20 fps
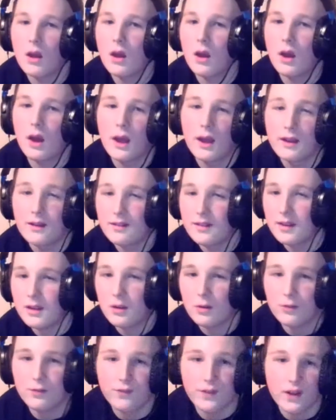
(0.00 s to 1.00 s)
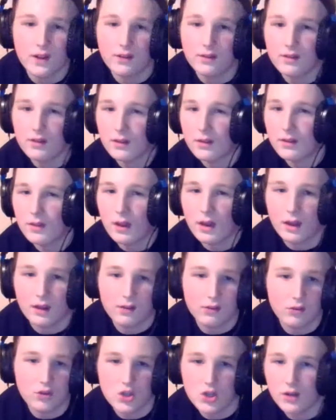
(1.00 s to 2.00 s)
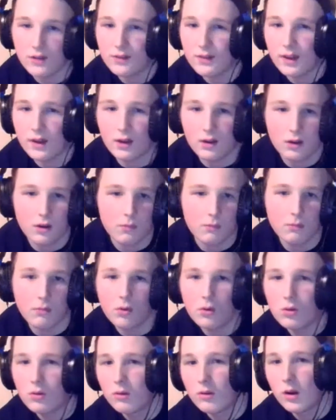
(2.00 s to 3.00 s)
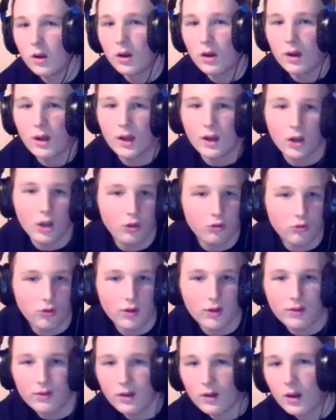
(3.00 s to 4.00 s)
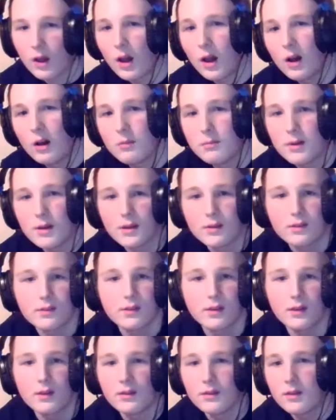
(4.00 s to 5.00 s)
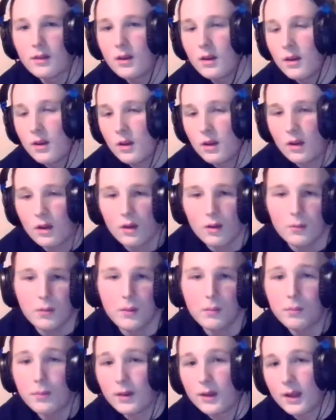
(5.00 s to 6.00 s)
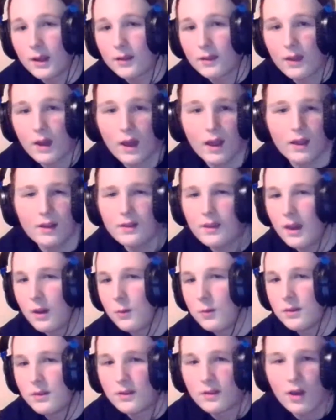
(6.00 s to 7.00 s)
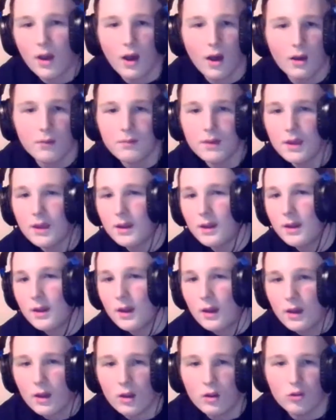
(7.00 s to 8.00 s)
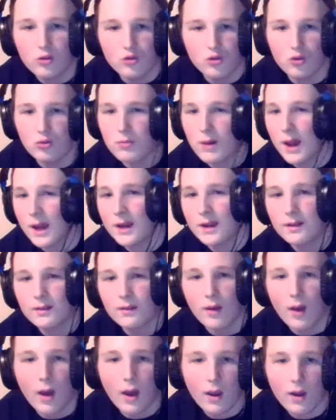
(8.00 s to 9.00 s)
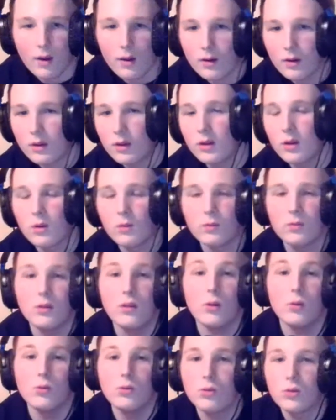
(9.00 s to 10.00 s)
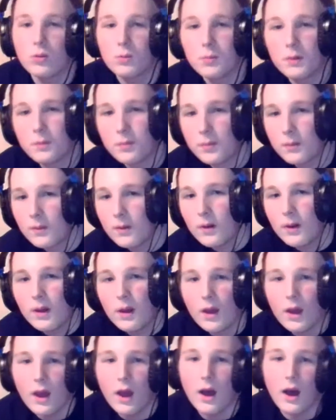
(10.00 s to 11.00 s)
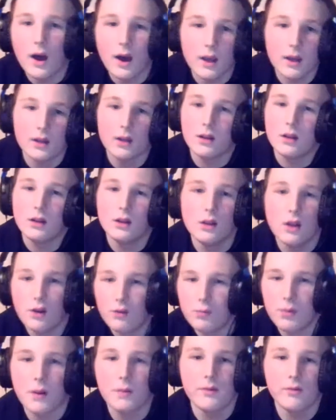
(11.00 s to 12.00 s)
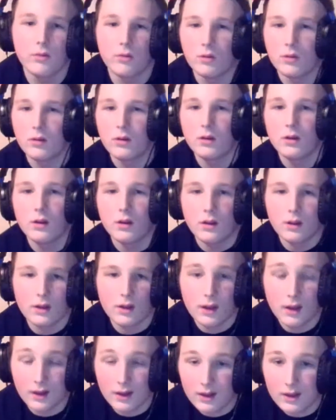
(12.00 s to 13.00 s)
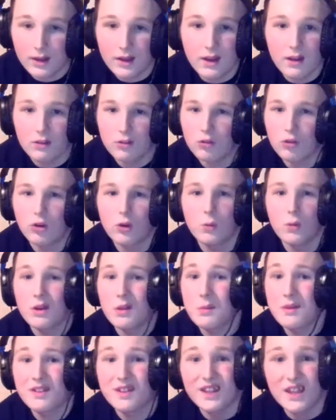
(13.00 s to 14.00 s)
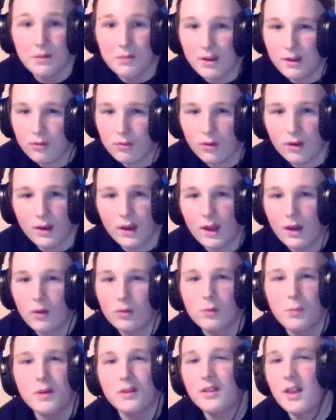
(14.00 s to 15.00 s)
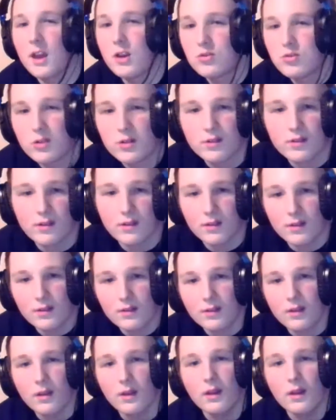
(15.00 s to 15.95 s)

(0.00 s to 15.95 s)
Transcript: and he faced the likes of Shinsuke Nakamura and Andre Cien Almas and people like that, Hideo Itami, Drew McIntyre, those sort of people. I love Bobby Roode. Like, he has truly one of the best gimmicks right now, the best entrances.